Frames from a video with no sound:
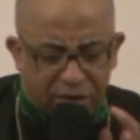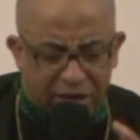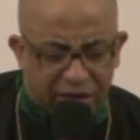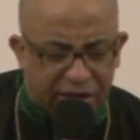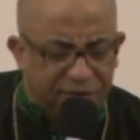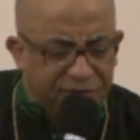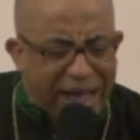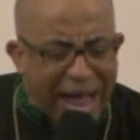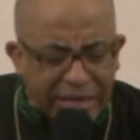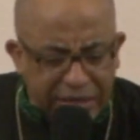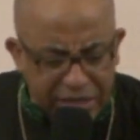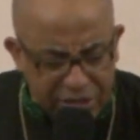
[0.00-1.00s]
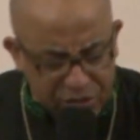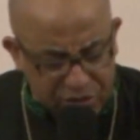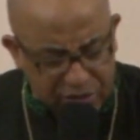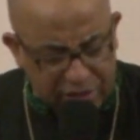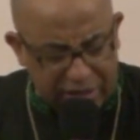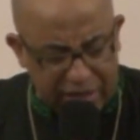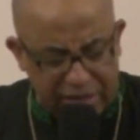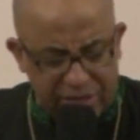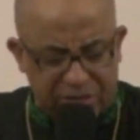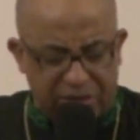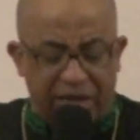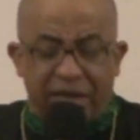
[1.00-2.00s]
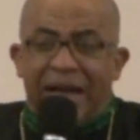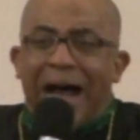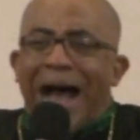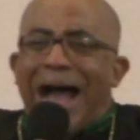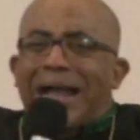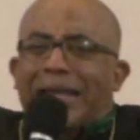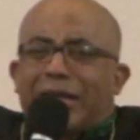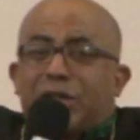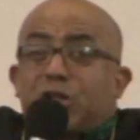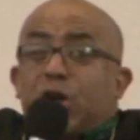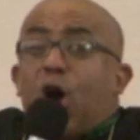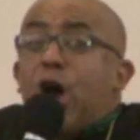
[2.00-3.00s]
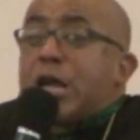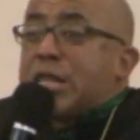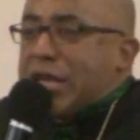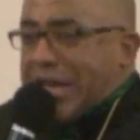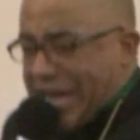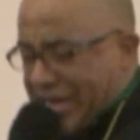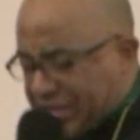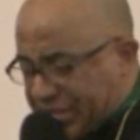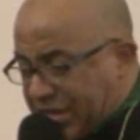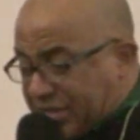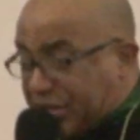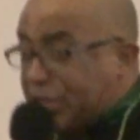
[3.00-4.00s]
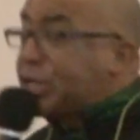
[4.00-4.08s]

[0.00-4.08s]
and if that is the case, then I can join the ancestors